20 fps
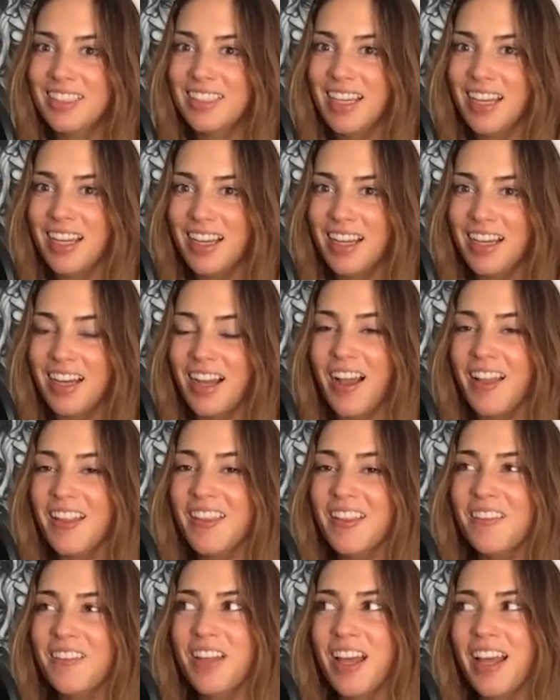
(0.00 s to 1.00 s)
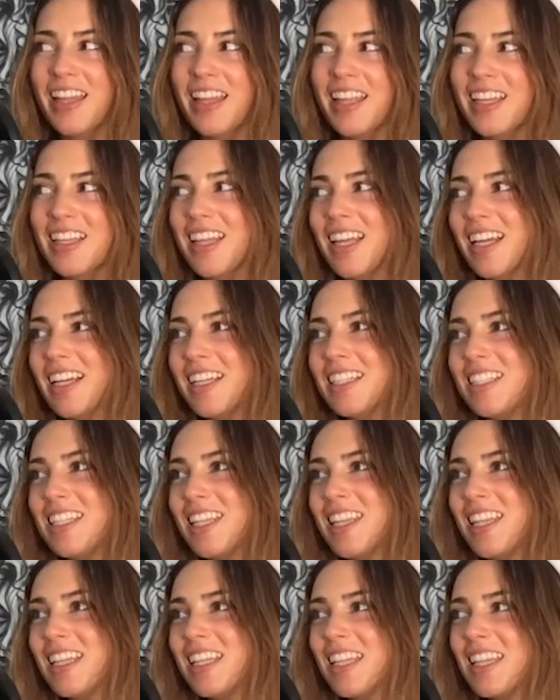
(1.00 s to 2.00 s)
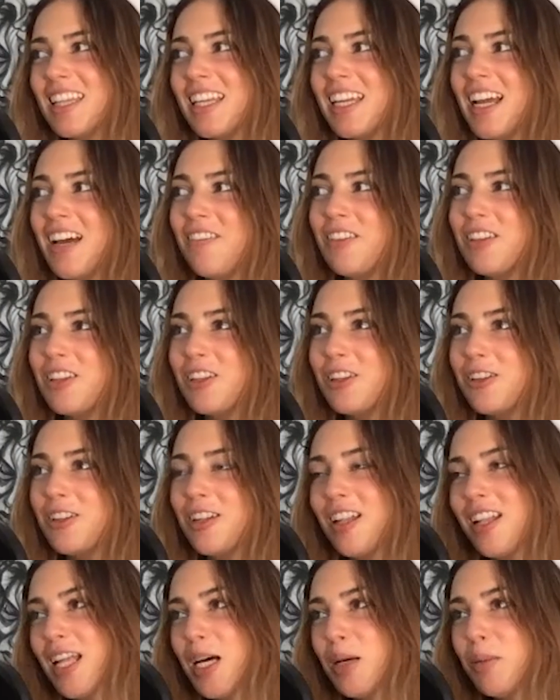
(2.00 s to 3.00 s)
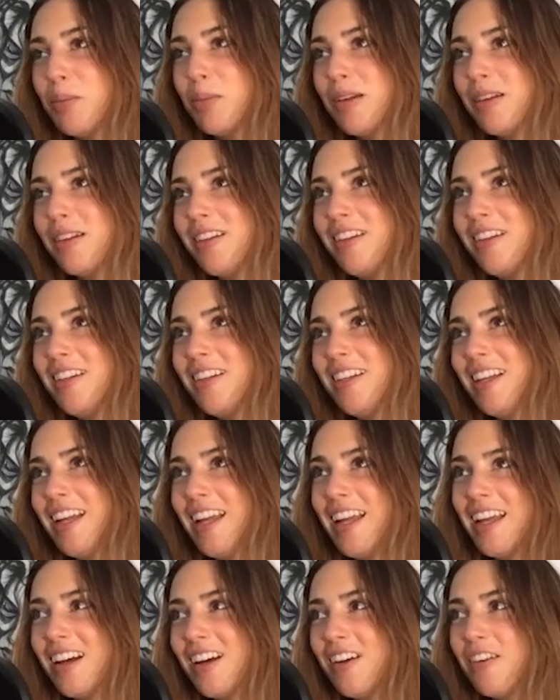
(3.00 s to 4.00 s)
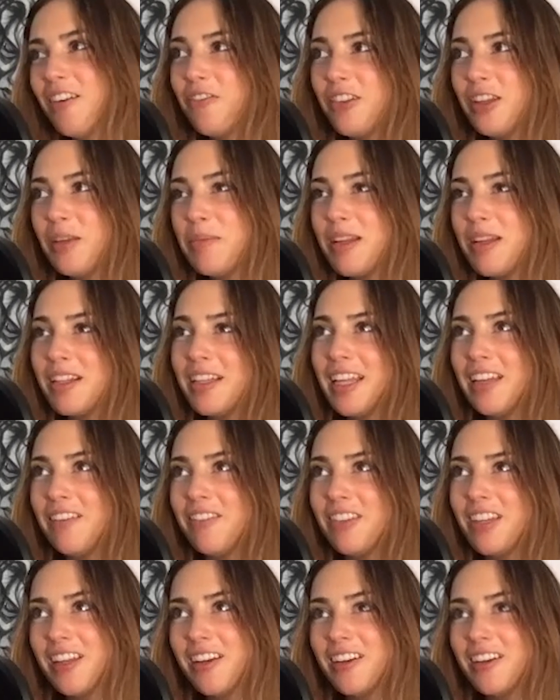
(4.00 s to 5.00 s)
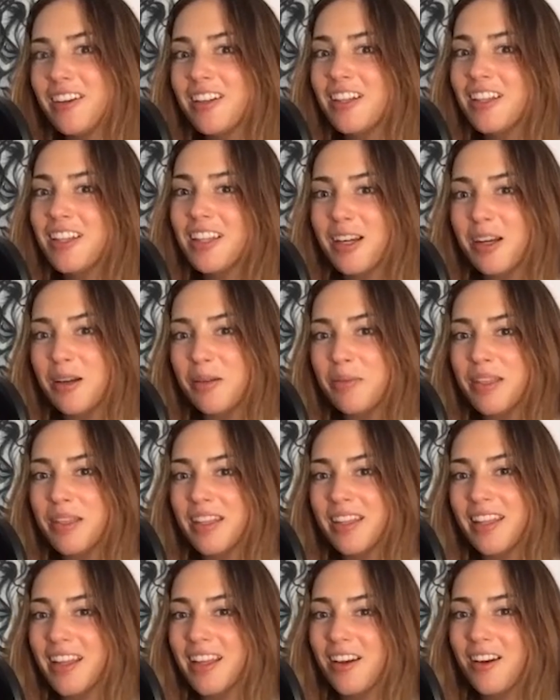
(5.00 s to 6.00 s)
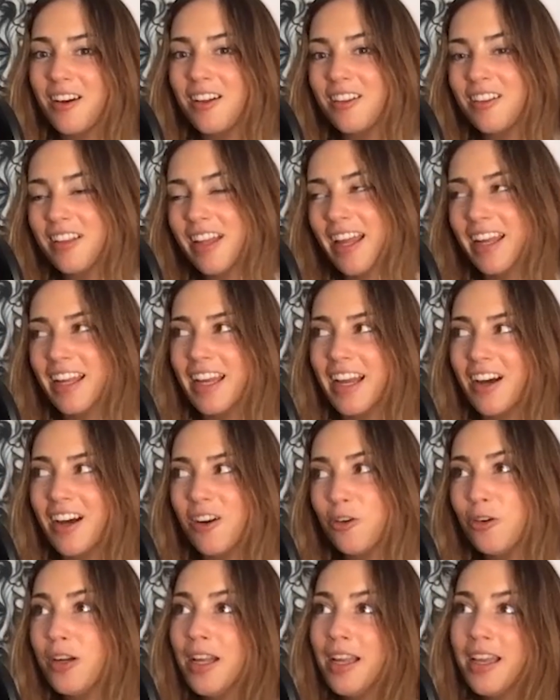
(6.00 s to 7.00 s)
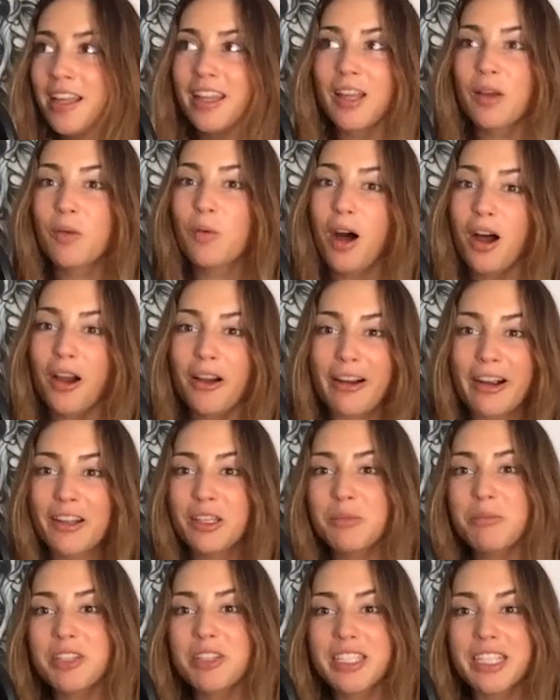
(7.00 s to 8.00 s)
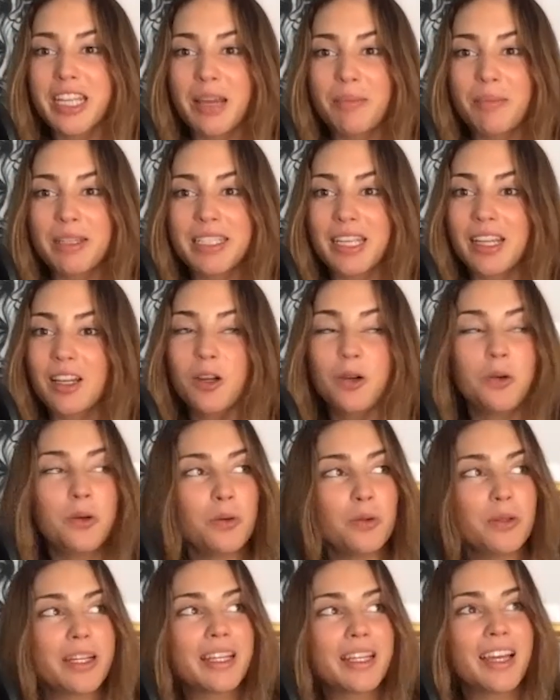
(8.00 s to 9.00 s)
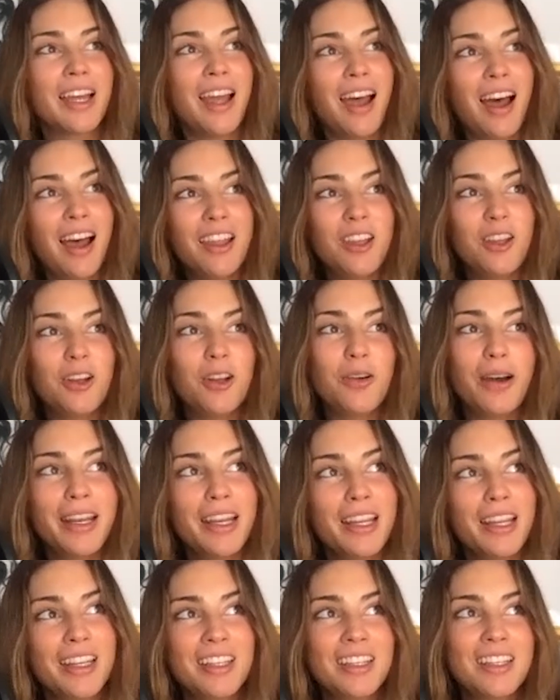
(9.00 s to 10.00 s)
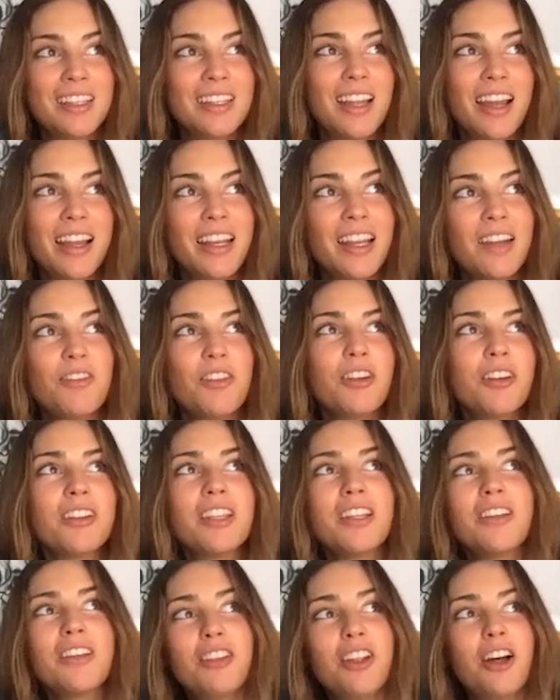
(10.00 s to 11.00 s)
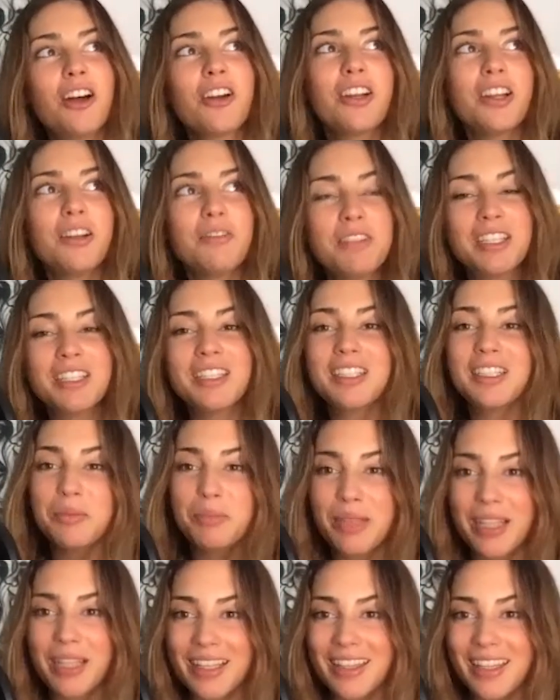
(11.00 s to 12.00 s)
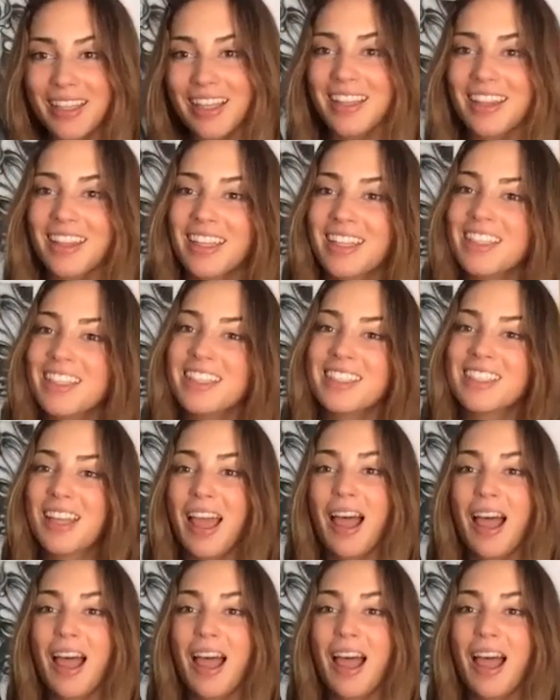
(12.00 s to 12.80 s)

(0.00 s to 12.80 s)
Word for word: Yeah, I love I like like to think that they have a little club a female aviator club that they all hang out. They walk around the museum and say, "Oh, like you know, I didn't, I never lived long enough to see a plane like this.